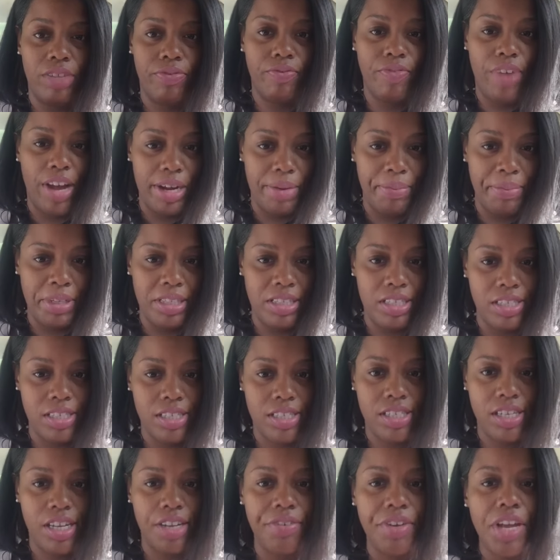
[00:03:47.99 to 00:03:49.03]
vitamins and
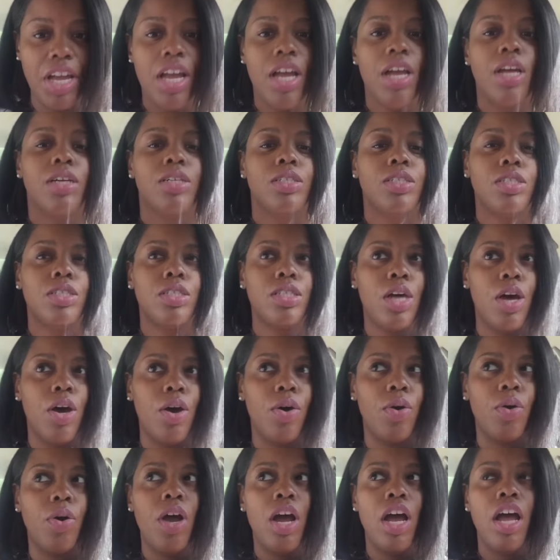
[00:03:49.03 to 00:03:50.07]
stuff.
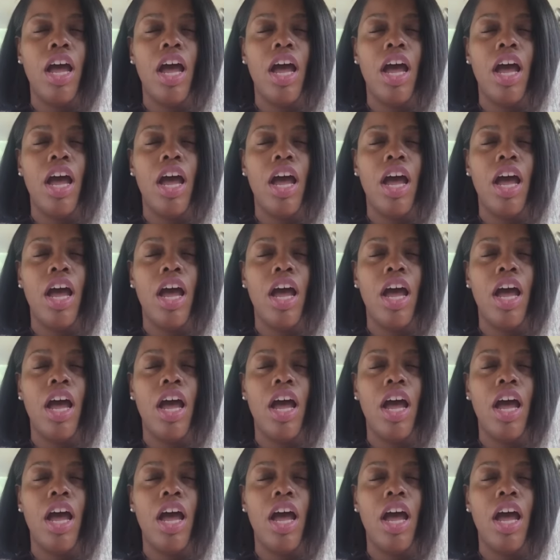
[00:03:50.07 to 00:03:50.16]
So